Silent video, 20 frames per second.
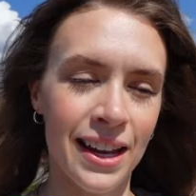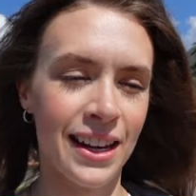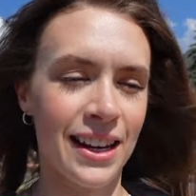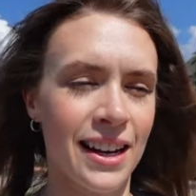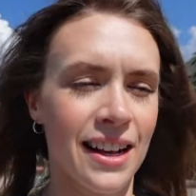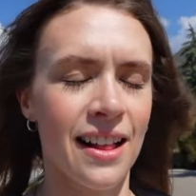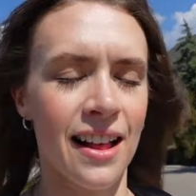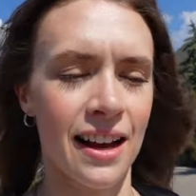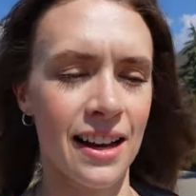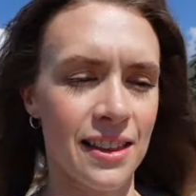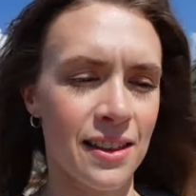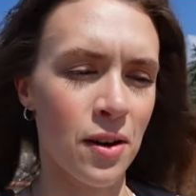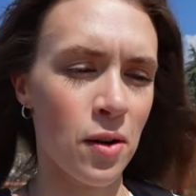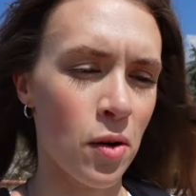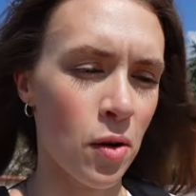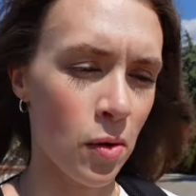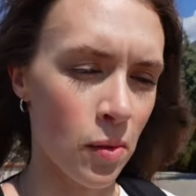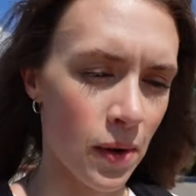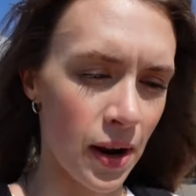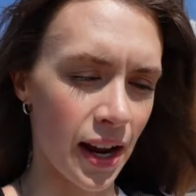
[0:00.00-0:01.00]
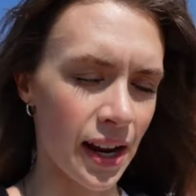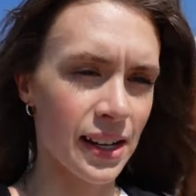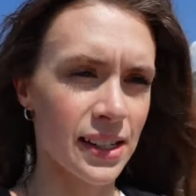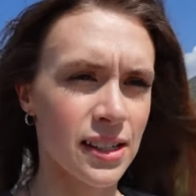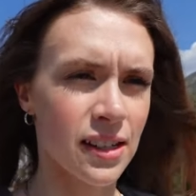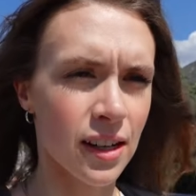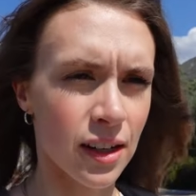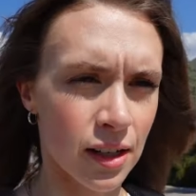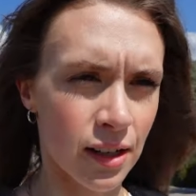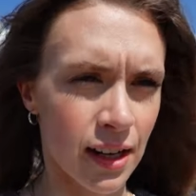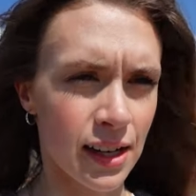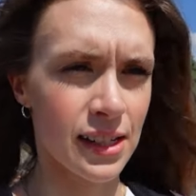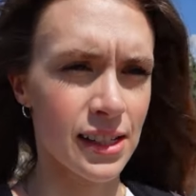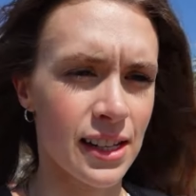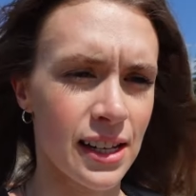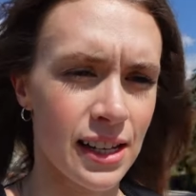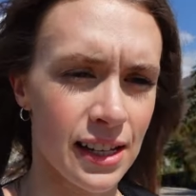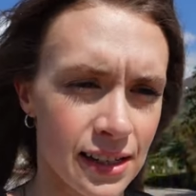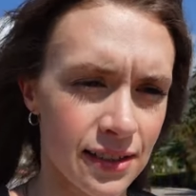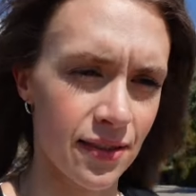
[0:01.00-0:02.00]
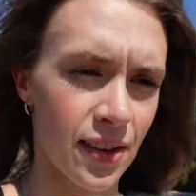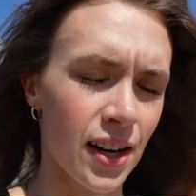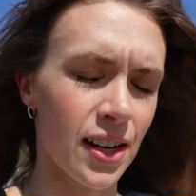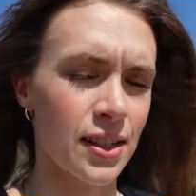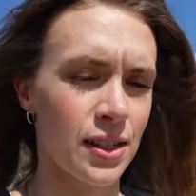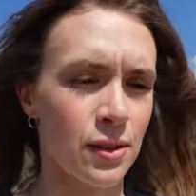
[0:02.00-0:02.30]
incline the whole way. It's not crazy, it's very